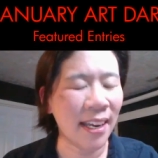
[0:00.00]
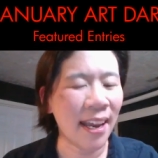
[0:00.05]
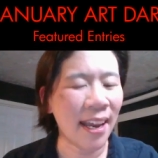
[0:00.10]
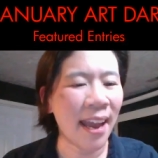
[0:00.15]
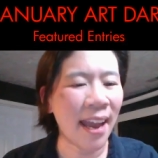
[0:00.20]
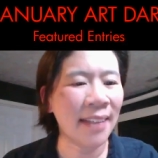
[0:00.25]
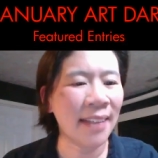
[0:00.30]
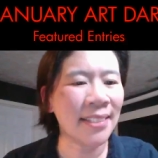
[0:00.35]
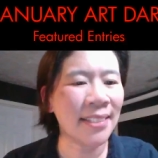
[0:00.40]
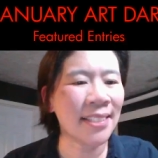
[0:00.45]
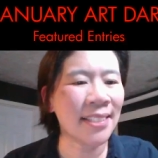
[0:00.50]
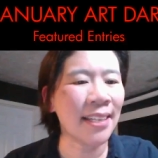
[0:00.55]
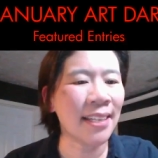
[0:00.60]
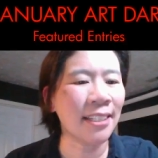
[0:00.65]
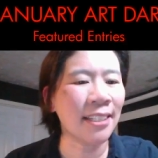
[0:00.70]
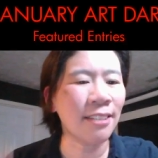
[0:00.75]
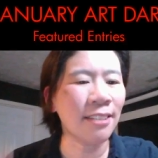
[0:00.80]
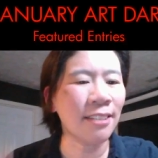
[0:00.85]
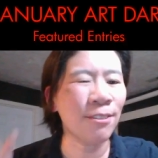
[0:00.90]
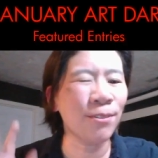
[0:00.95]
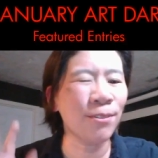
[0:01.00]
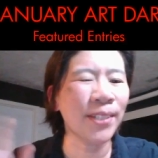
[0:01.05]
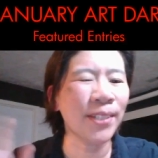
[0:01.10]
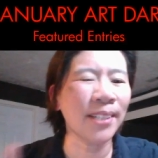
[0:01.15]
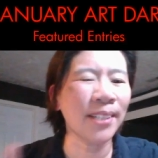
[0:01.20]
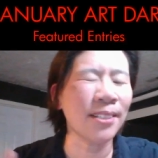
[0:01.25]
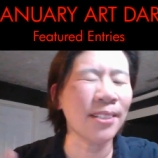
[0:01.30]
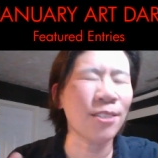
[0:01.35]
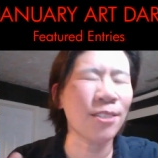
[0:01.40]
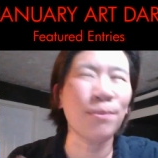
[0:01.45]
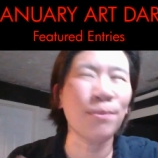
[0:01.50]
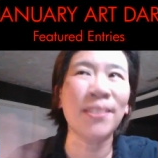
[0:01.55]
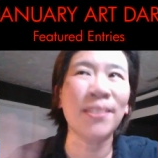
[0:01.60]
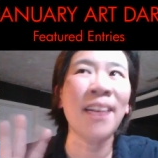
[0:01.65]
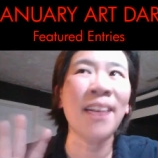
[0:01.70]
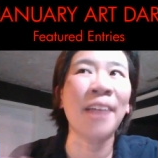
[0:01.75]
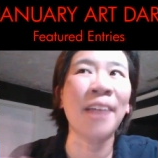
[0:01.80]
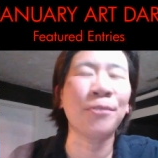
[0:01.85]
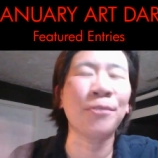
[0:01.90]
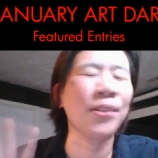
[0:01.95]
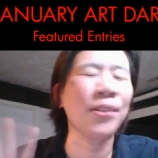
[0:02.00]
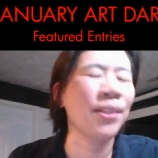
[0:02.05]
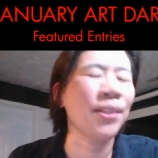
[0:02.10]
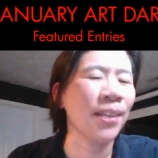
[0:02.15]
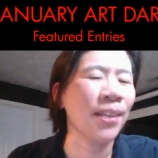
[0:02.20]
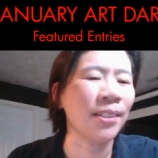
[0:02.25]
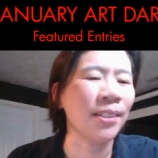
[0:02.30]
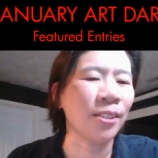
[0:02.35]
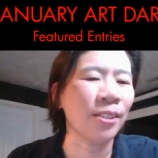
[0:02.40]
And it's like, you look at this, you would not really think